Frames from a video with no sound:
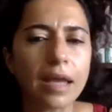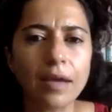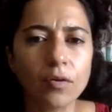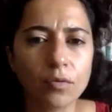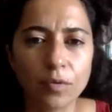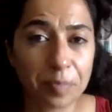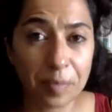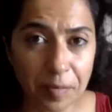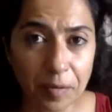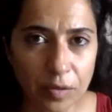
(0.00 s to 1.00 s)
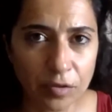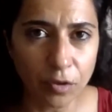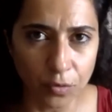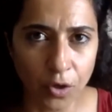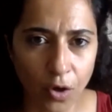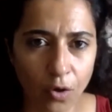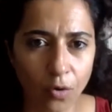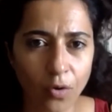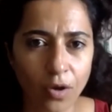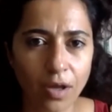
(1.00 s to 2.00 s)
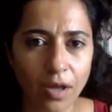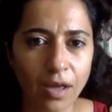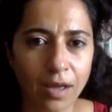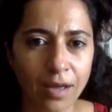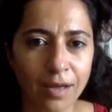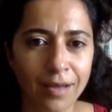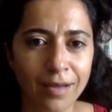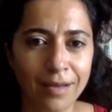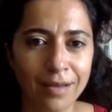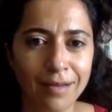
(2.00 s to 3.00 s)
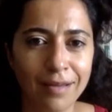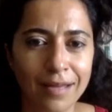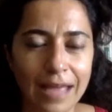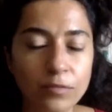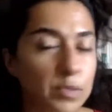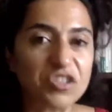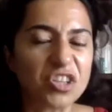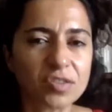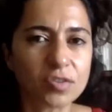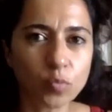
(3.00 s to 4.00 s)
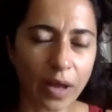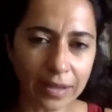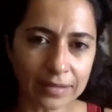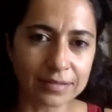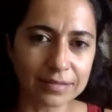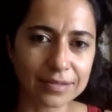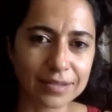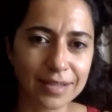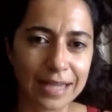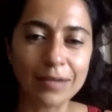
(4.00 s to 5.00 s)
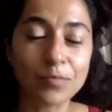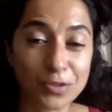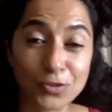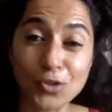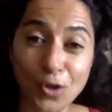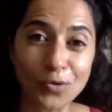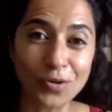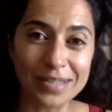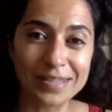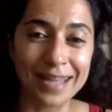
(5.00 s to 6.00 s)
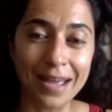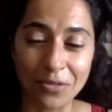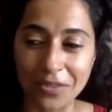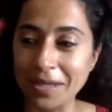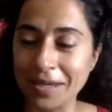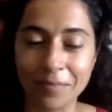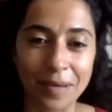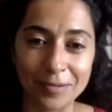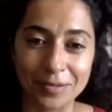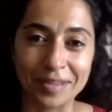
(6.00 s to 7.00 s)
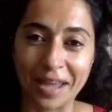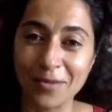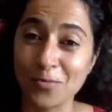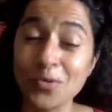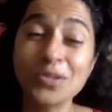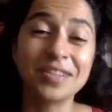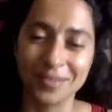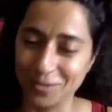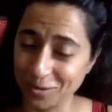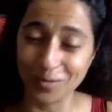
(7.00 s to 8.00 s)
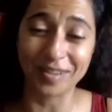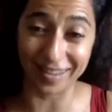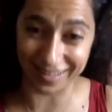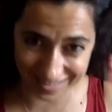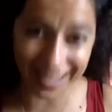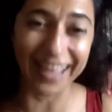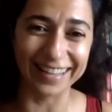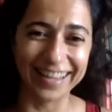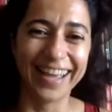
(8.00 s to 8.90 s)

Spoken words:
with people we don't know. And we just went. And it was so crazy. Now thinking about it, I wouldn't do it again.